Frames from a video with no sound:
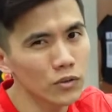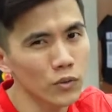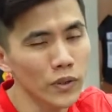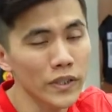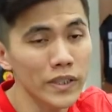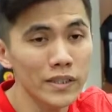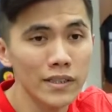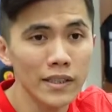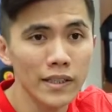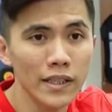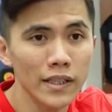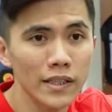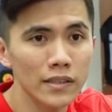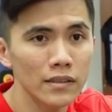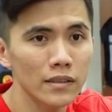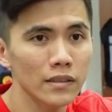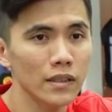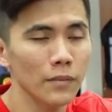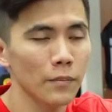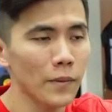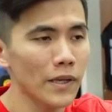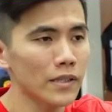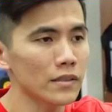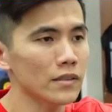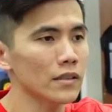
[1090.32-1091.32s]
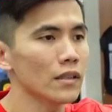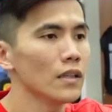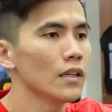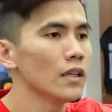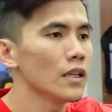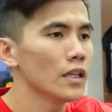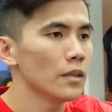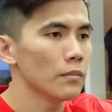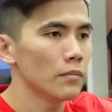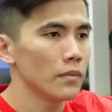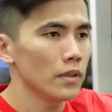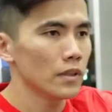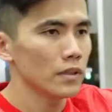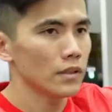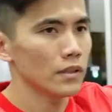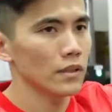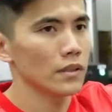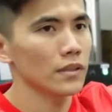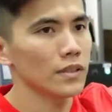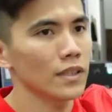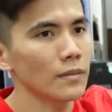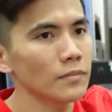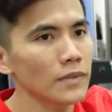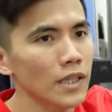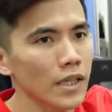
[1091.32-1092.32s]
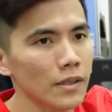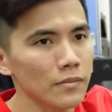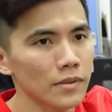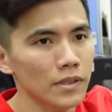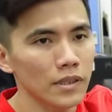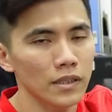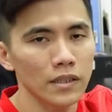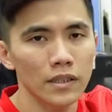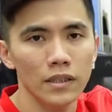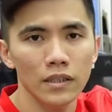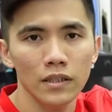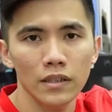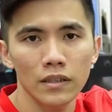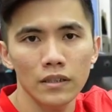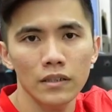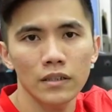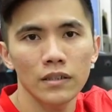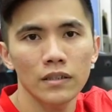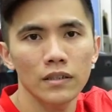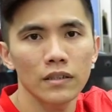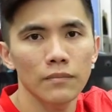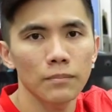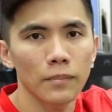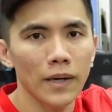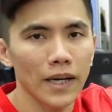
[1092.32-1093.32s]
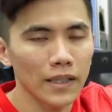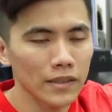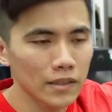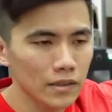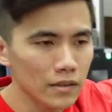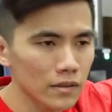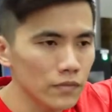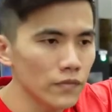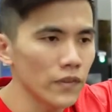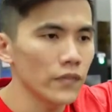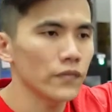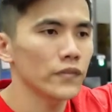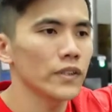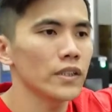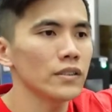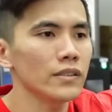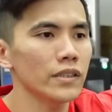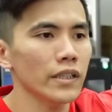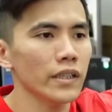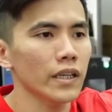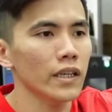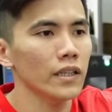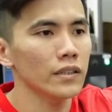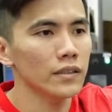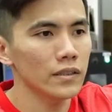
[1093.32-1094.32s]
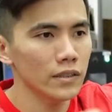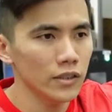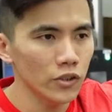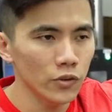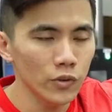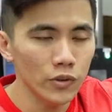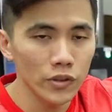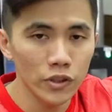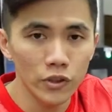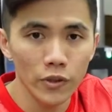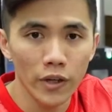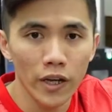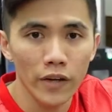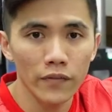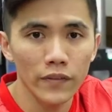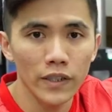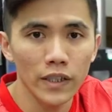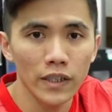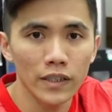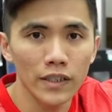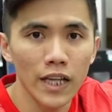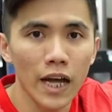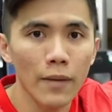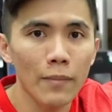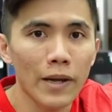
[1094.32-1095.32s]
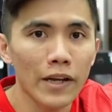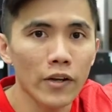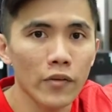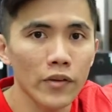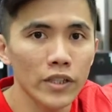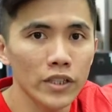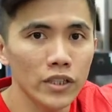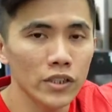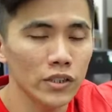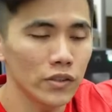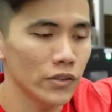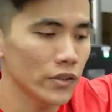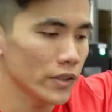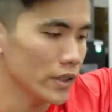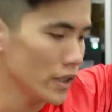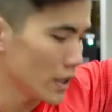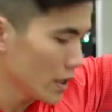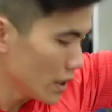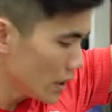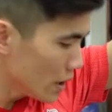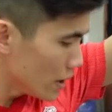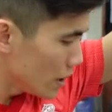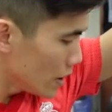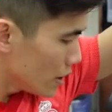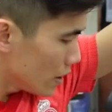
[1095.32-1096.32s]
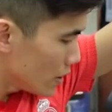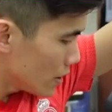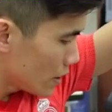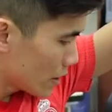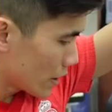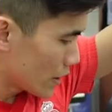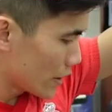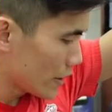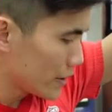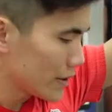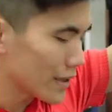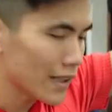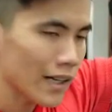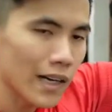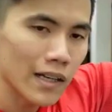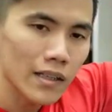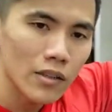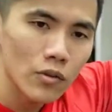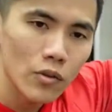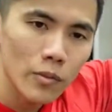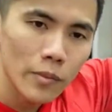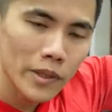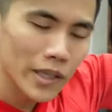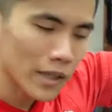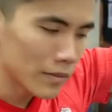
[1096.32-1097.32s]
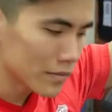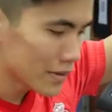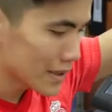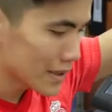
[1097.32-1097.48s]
20 seconds. It depends. Sometimes past 15 seconds you have a dye migration already, and then the color will become